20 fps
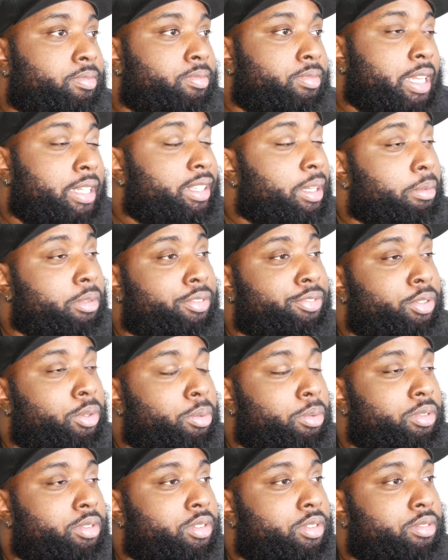I think with the
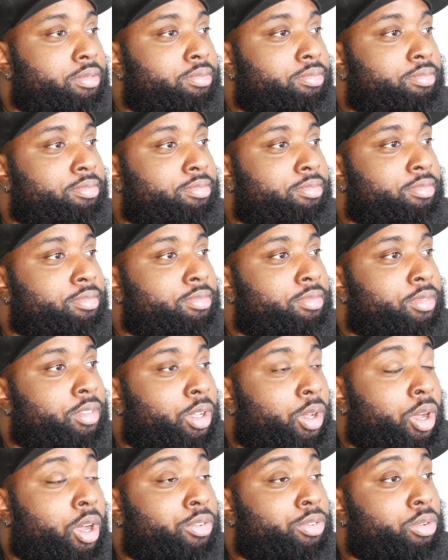food was
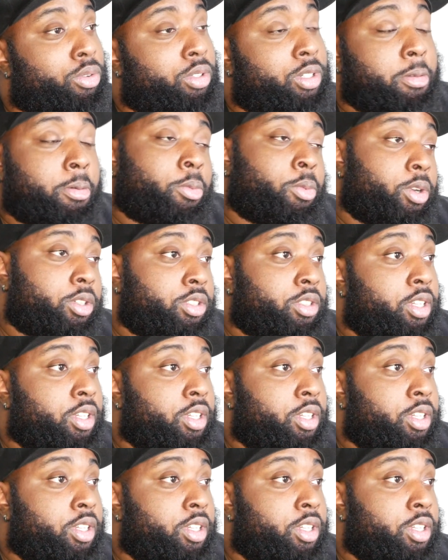awful. Could have been worse.